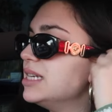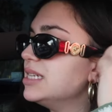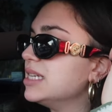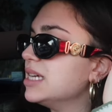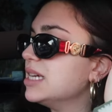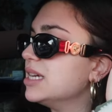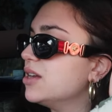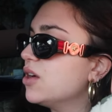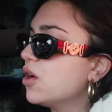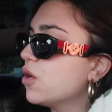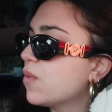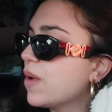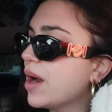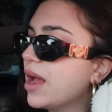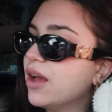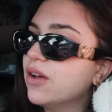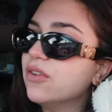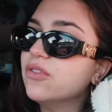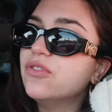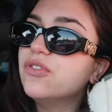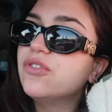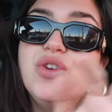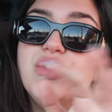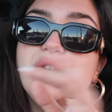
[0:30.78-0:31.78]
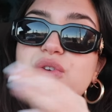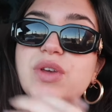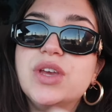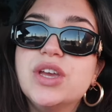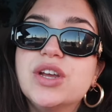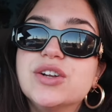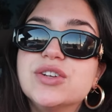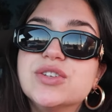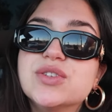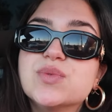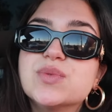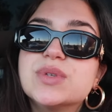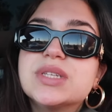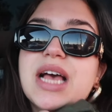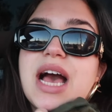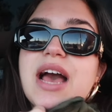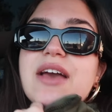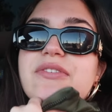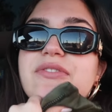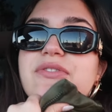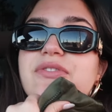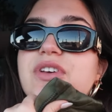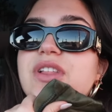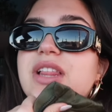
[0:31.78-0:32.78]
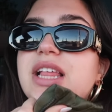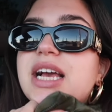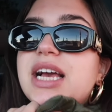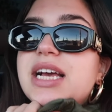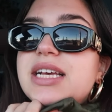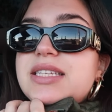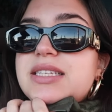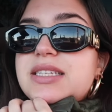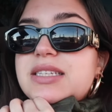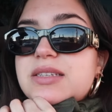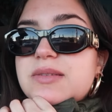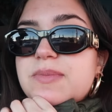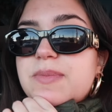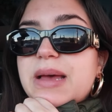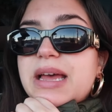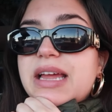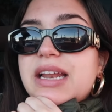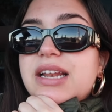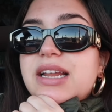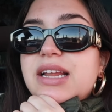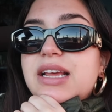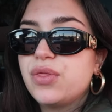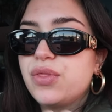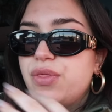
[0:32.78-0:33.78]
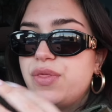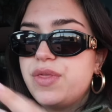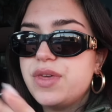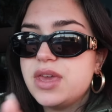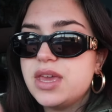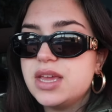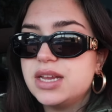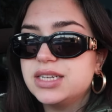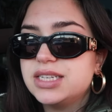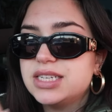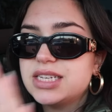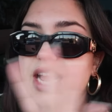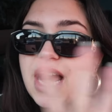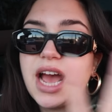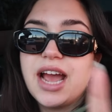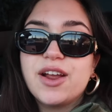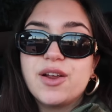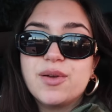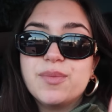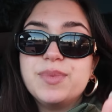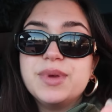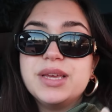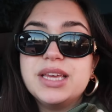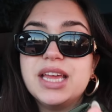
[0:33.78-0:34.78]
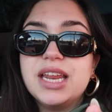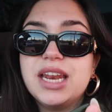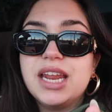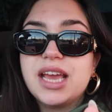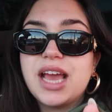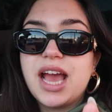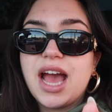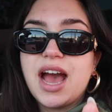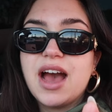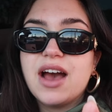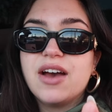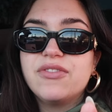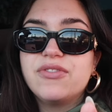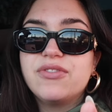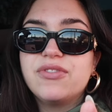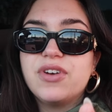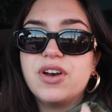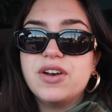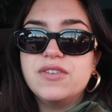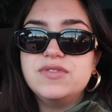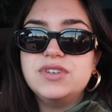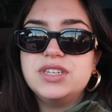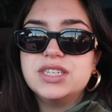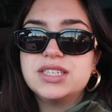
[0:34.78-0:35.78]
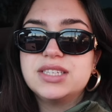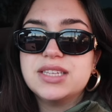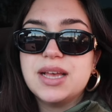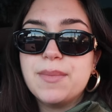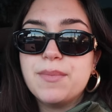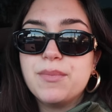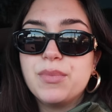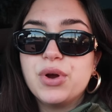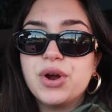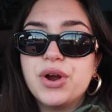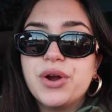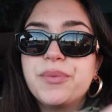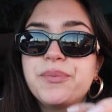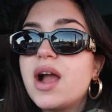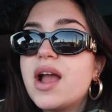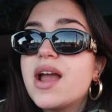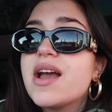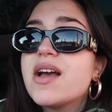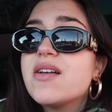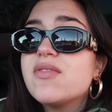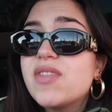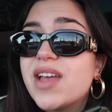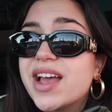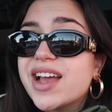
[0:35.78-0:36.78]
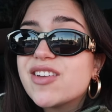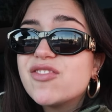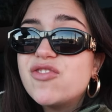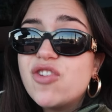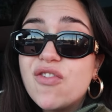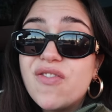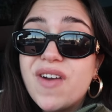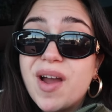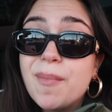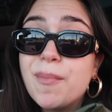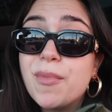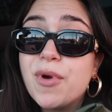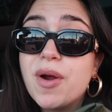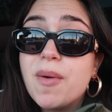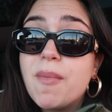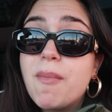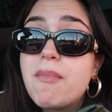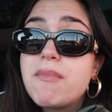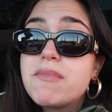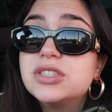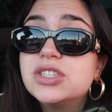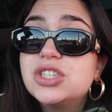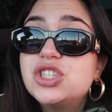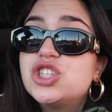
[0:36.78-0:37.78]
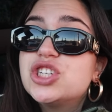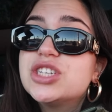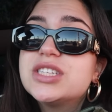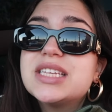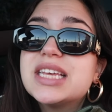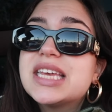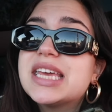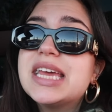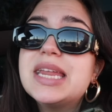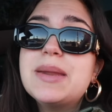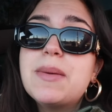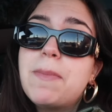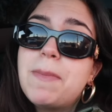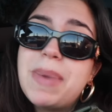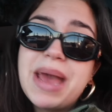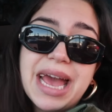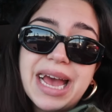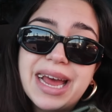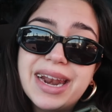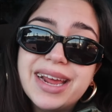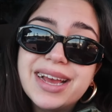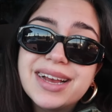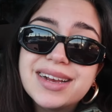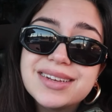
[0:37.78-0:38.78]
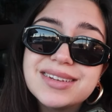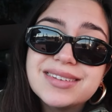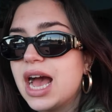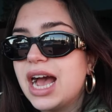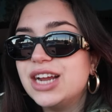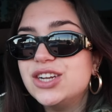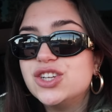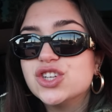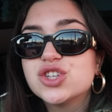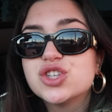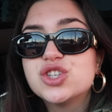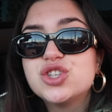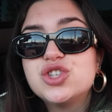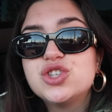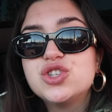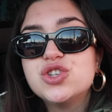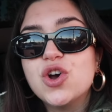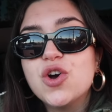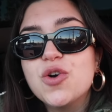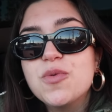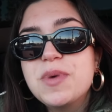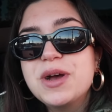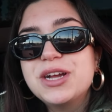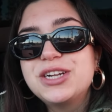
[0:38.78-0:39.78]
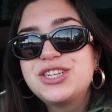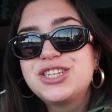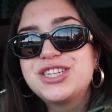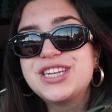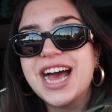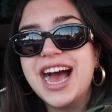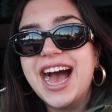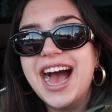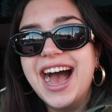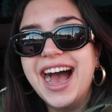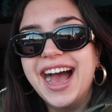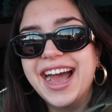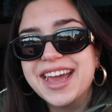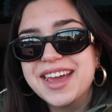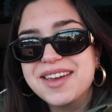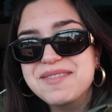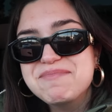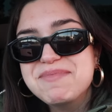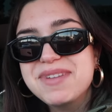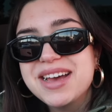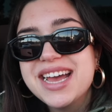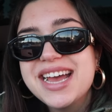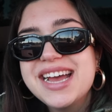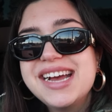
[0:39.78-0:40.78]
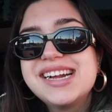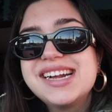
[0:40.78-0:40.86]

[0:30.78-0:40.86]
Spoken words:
did around New Year's was I feel like I spent the entire beginning half of December and like November just like in a panic. I took so much time